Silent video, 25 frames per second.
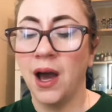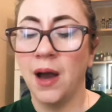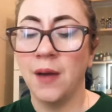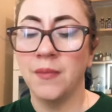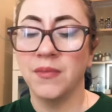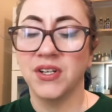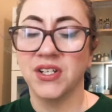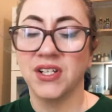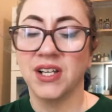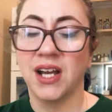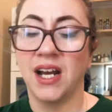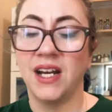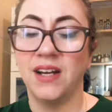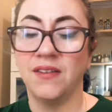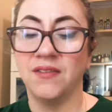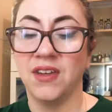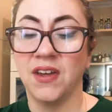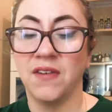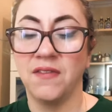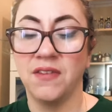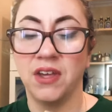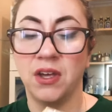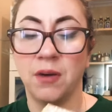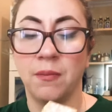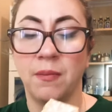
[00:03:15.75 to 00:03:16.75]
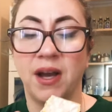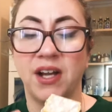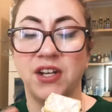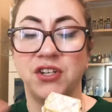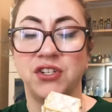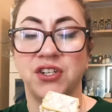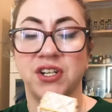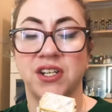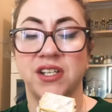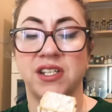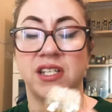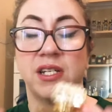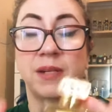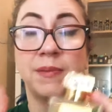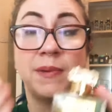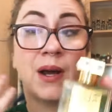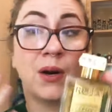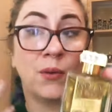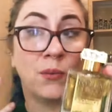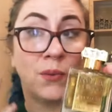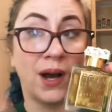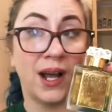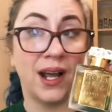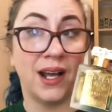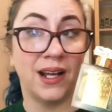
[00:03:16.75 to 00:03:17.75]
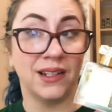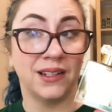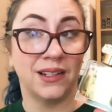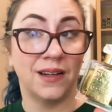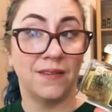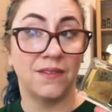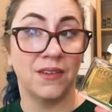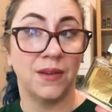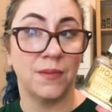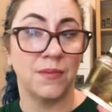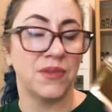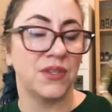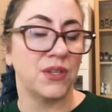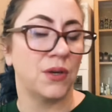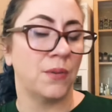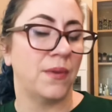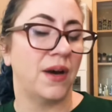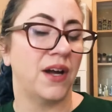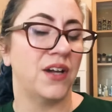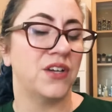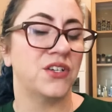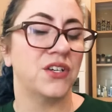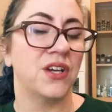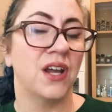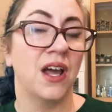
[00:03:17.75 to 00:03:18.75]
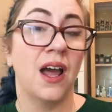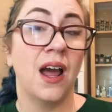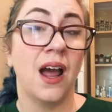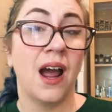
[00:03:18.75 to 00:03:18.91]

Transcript: just kind of giving you my gist about why I love them so much.